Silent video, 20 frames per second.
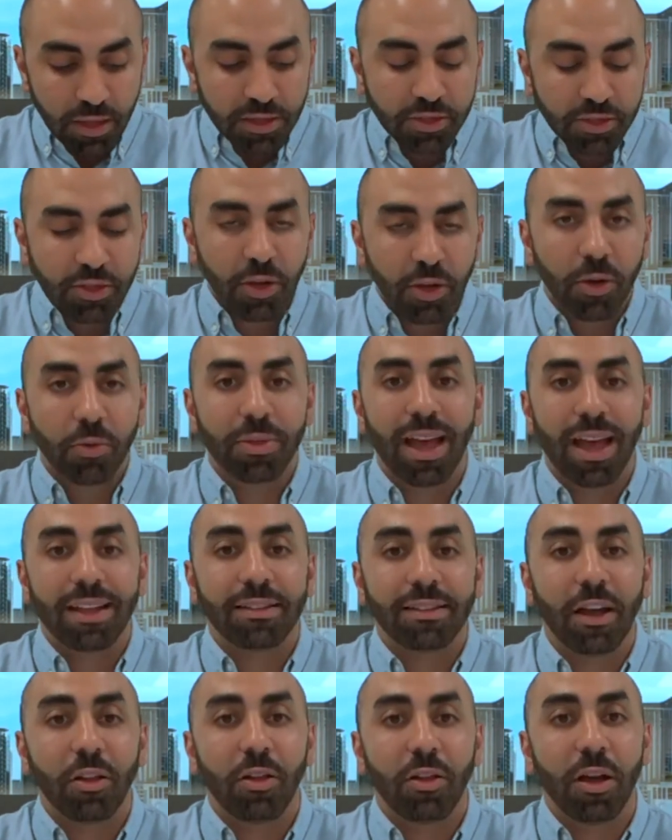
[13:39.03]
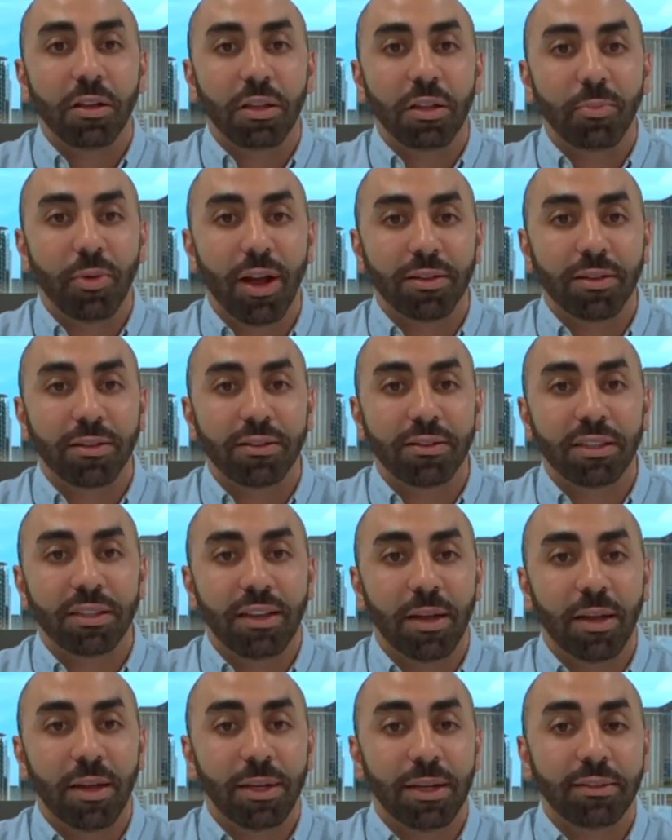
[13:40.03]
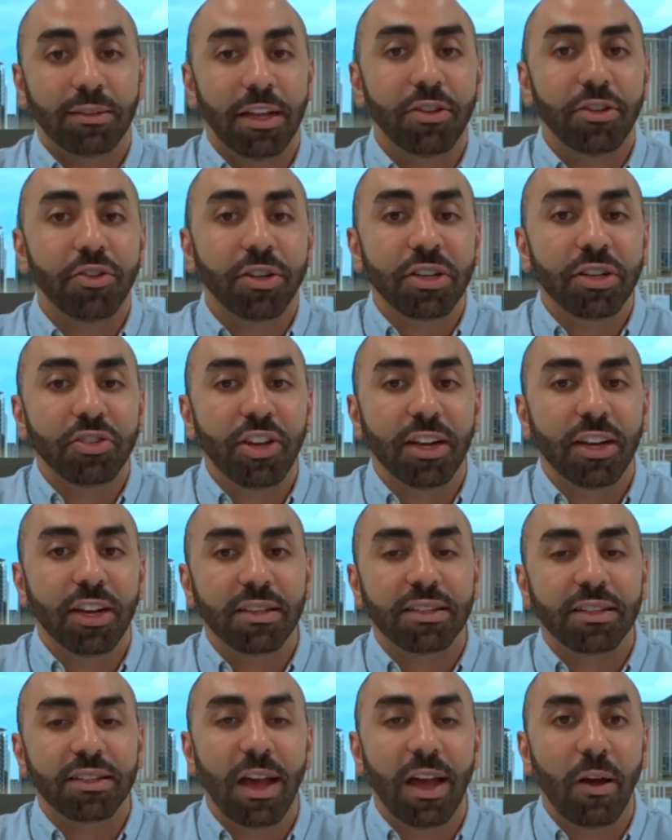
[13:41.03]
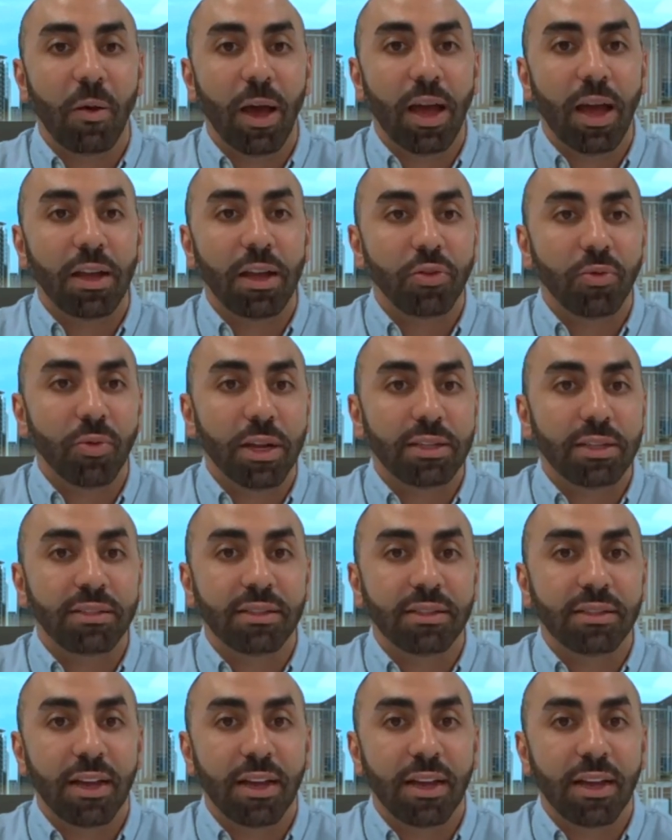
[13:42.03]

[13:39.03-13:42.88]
So that's how long the processing time takes. And you can check this out at uscis.gov.